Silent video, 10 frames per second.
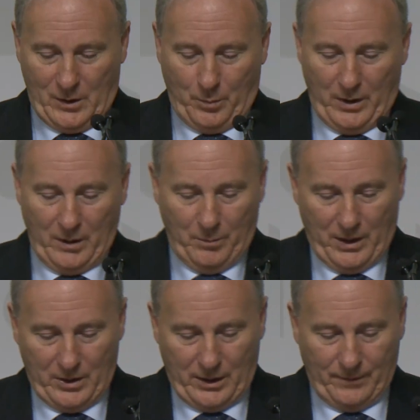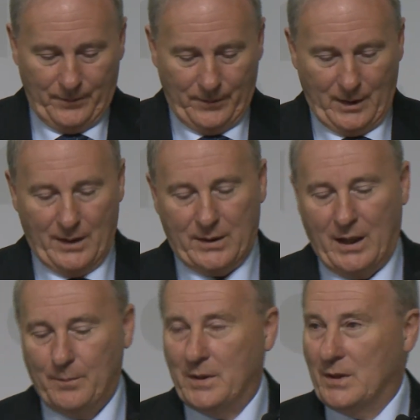spring budget has
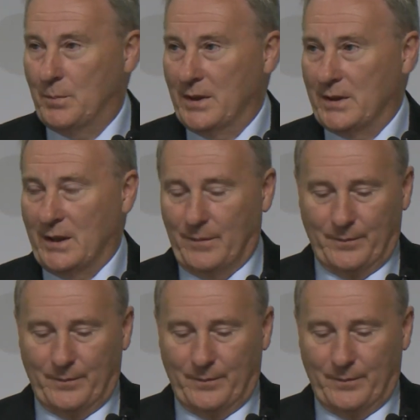kept us busy.